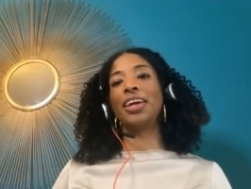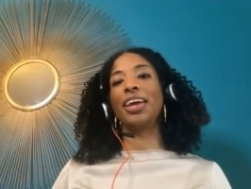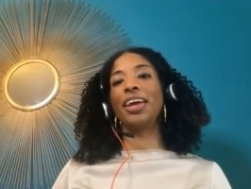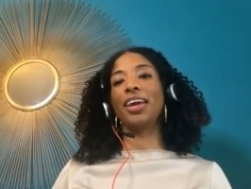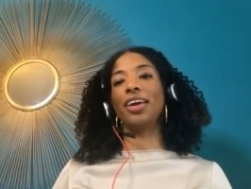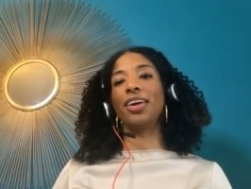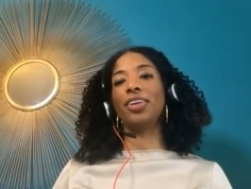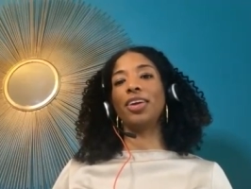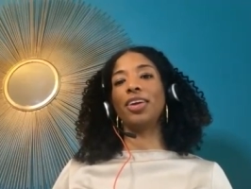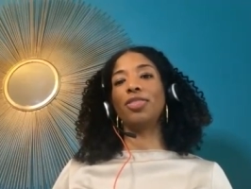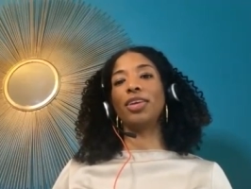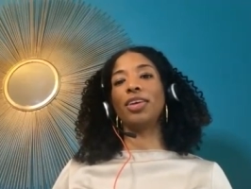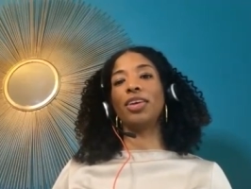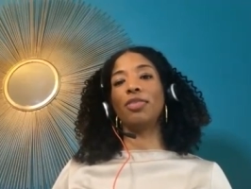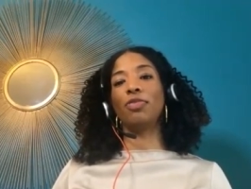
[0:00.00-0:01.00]
And I
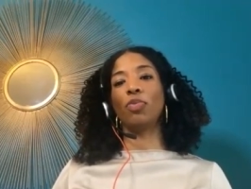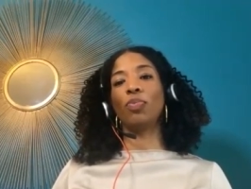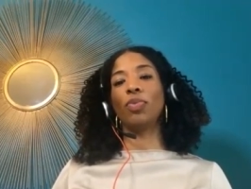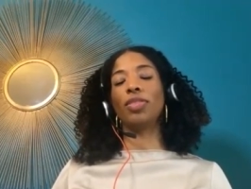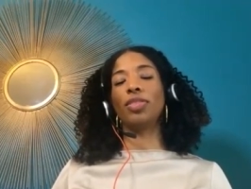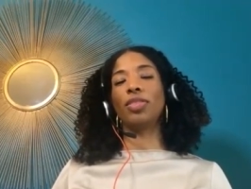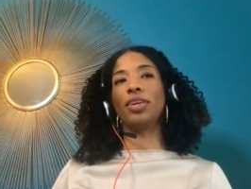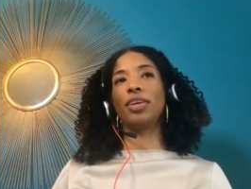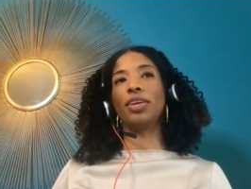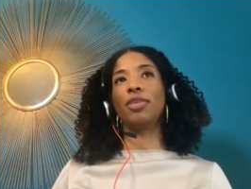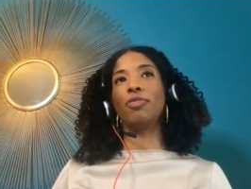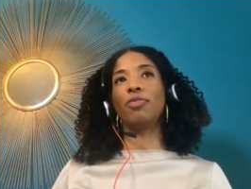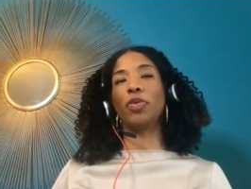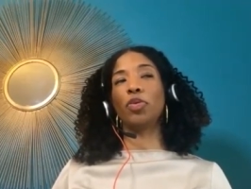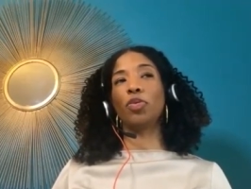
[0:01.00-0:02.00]
think even with the
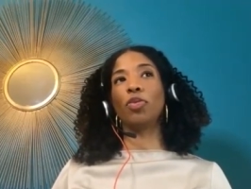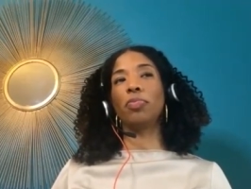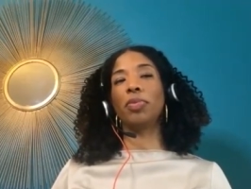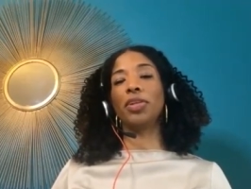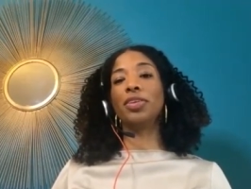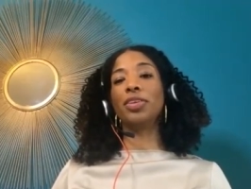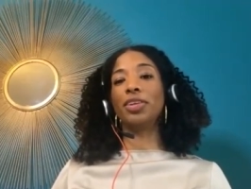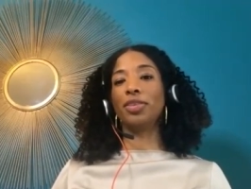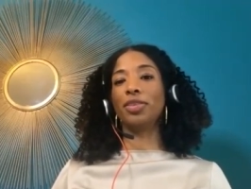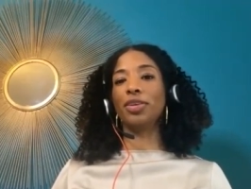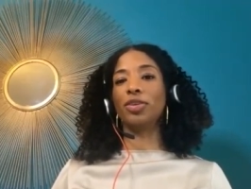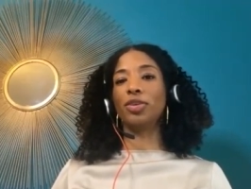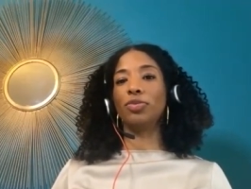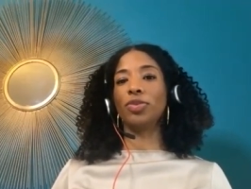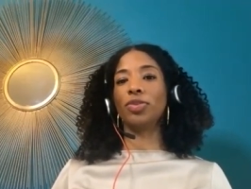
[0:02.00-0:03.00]
vulnerability
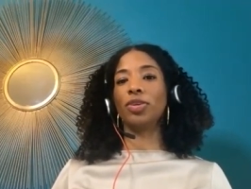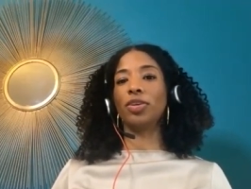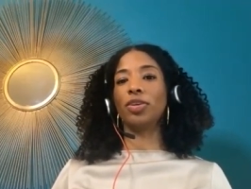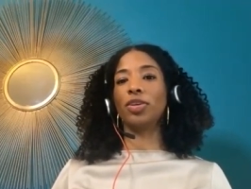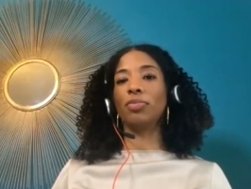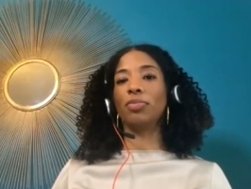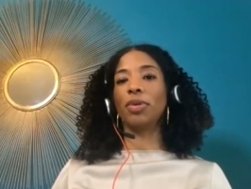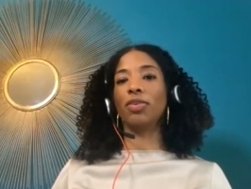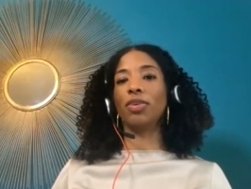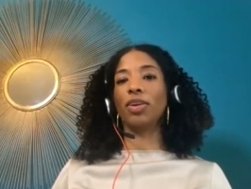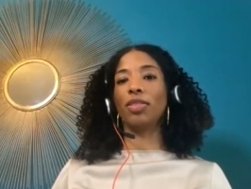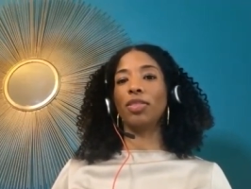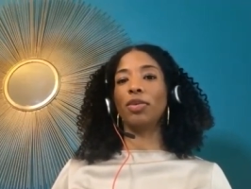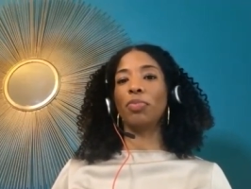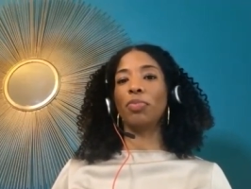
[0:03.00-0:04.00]
thing you were talking about, I
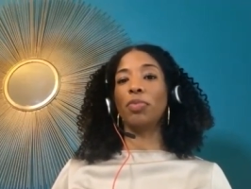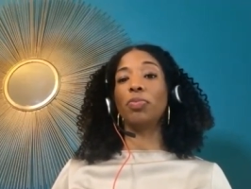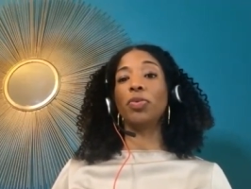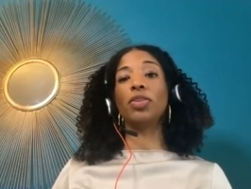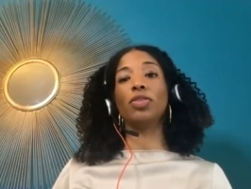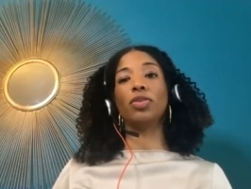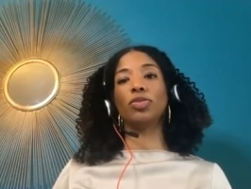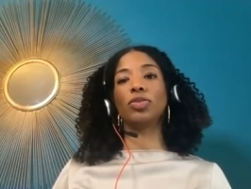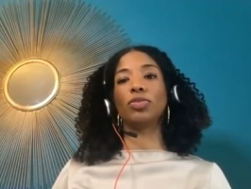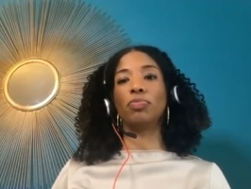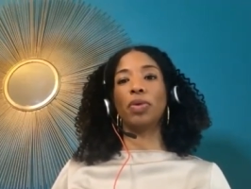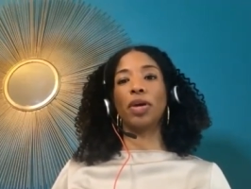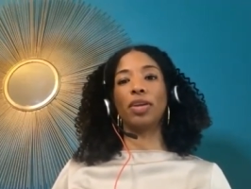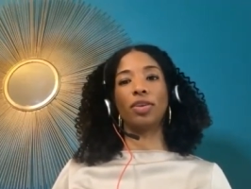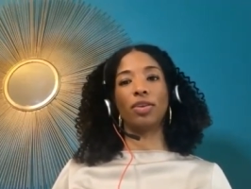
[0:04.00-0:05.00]
think people in those
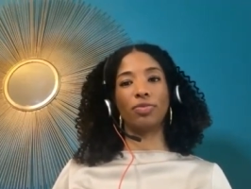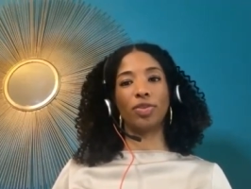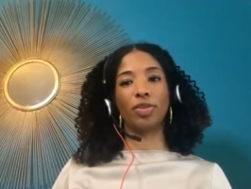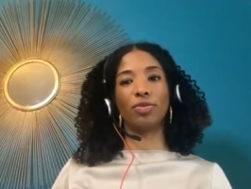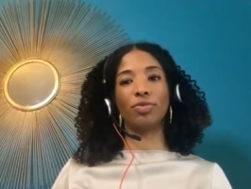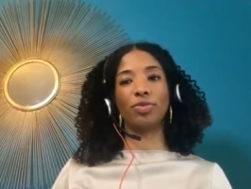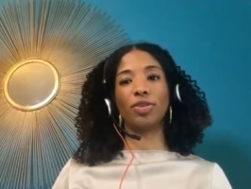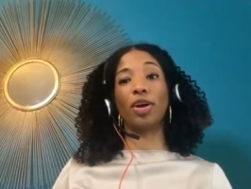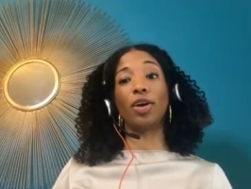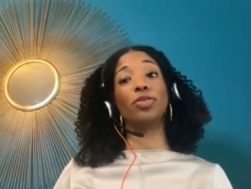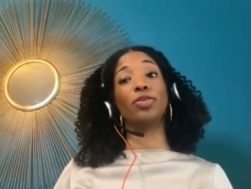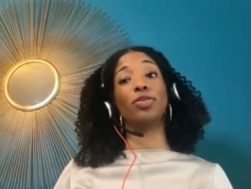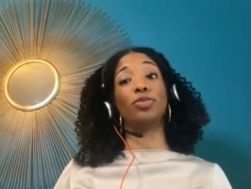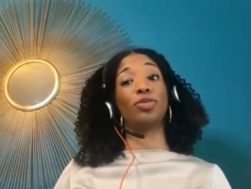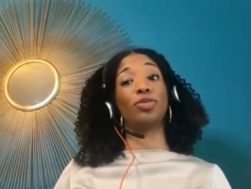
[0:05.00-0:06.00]
competitive zones
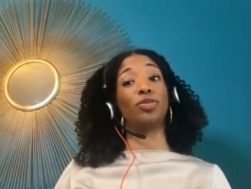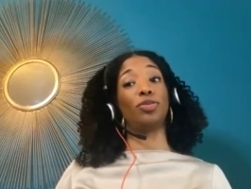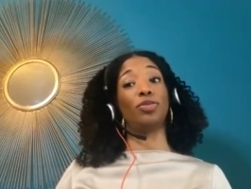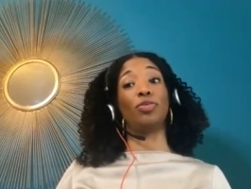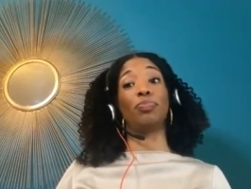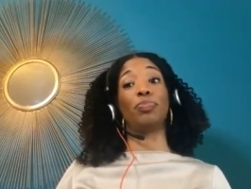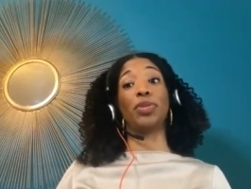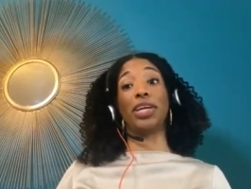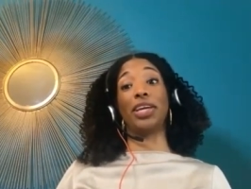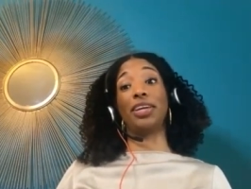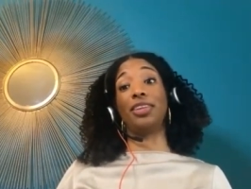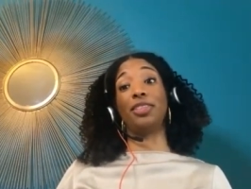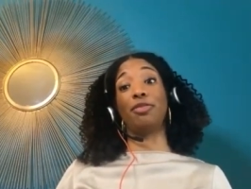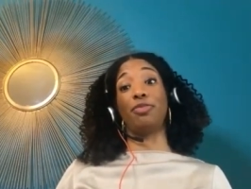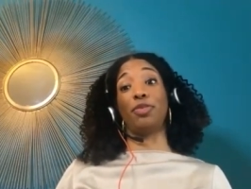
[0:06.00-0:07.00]
aren't used to playing
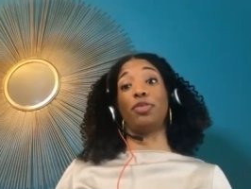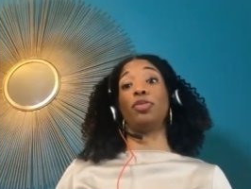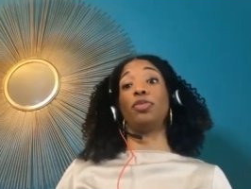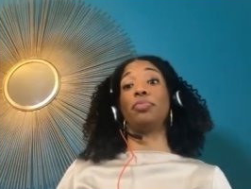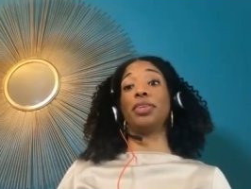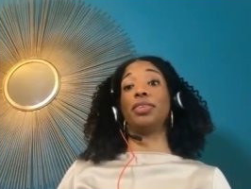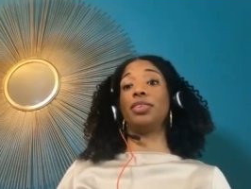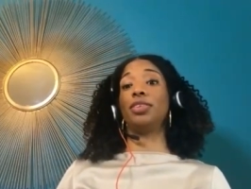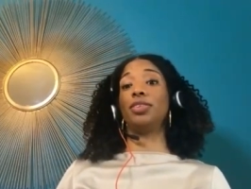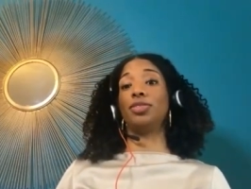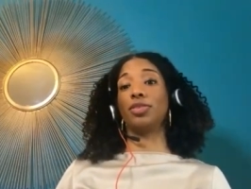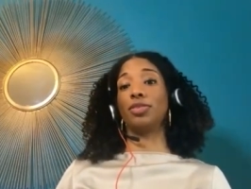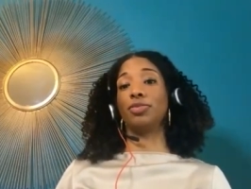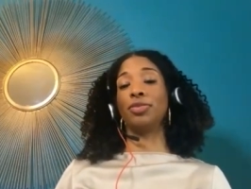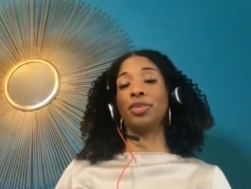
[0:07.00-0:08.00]
in the vulnerability
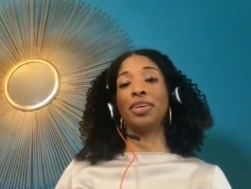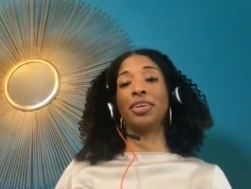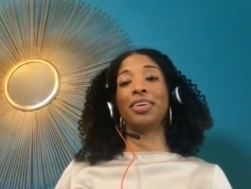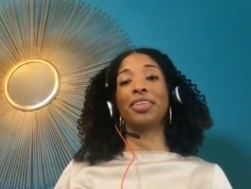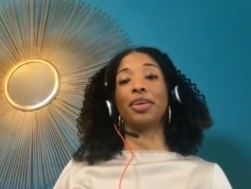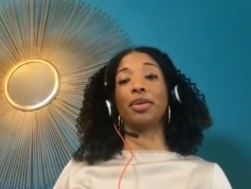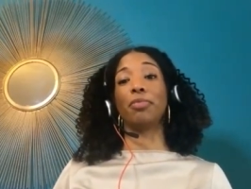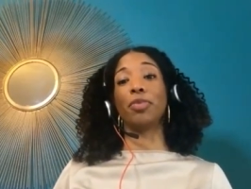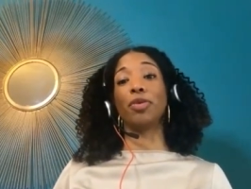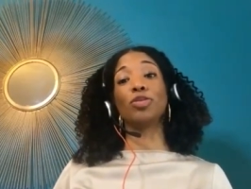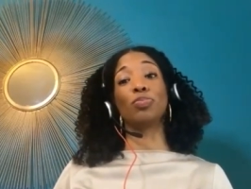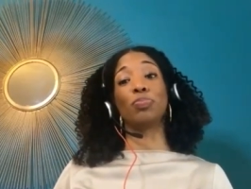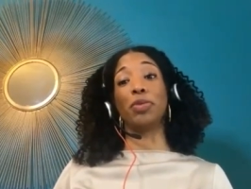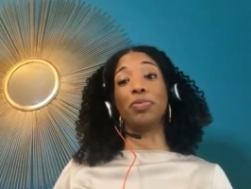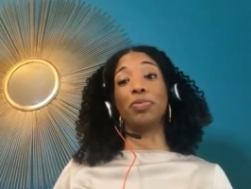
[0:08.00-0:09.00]
zone. I think
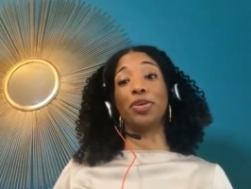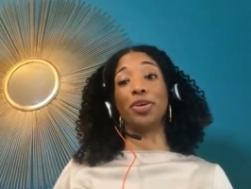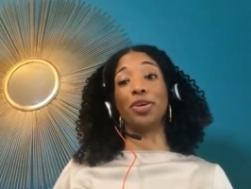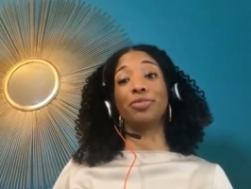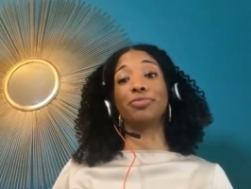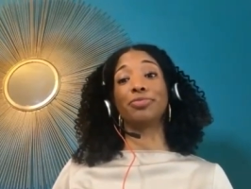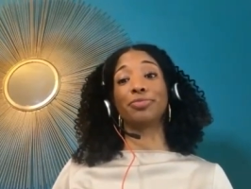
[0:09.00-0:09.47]
most people are.